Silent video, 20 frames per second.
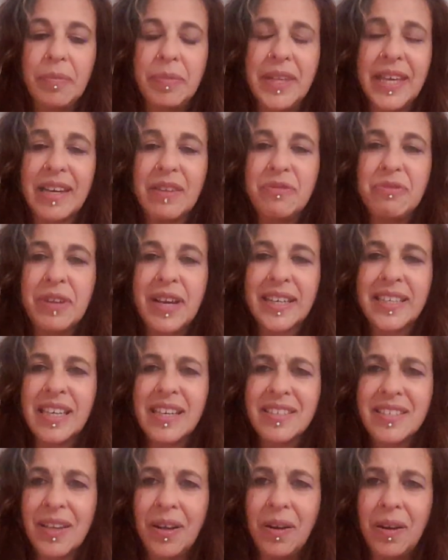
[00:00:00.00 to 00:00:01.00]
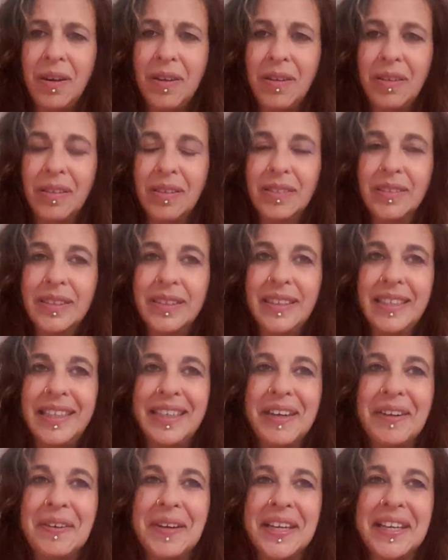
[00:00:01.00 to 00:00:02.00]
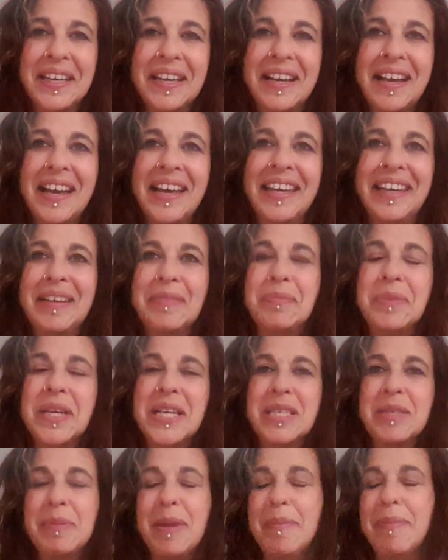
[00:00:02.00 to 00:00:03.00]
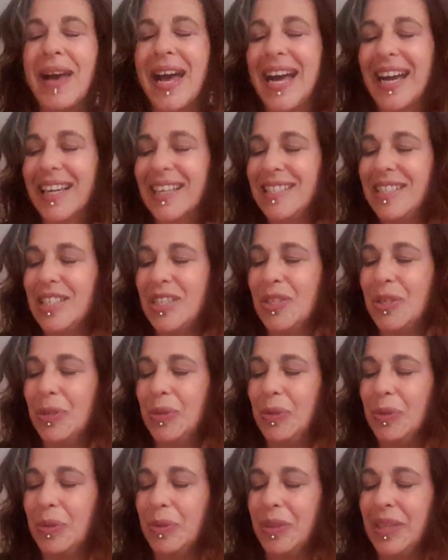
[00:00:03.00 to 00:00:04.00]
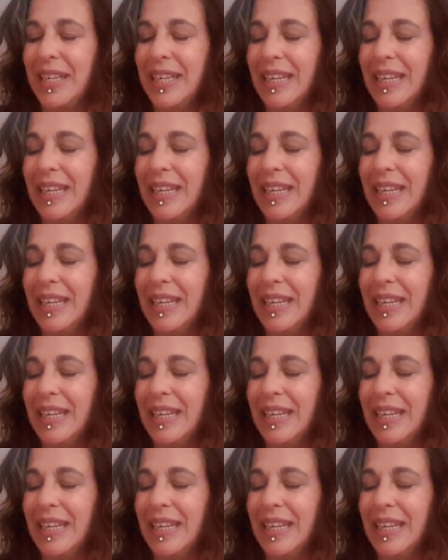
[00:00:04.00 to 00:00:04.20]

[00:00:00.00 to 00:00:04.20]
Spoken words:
that affect us all, it kind of brings me back to